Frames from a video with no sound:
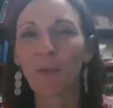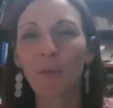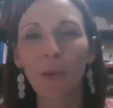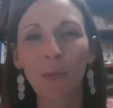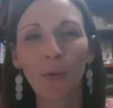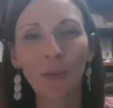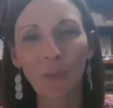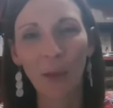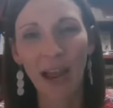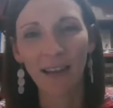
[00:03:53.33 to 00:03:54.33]
we pulled
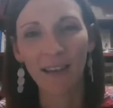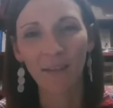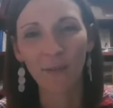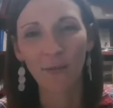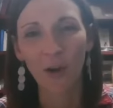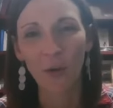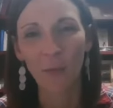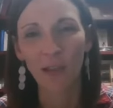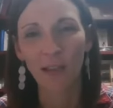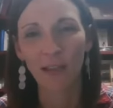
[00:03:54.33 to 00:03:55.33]
back
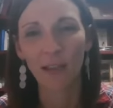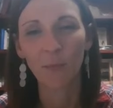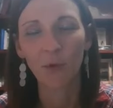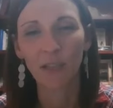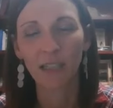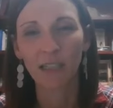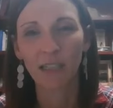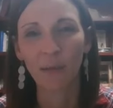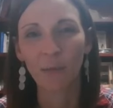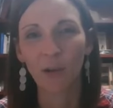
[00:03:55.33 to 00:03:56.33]
from an in person
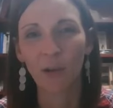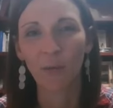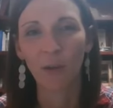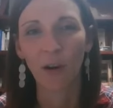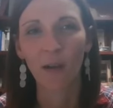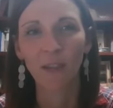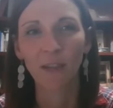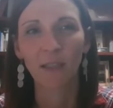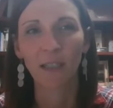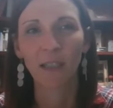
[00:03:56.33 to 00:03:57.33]
standpoint with our office
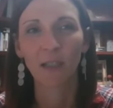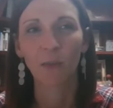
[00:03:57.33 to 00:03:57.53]
visits.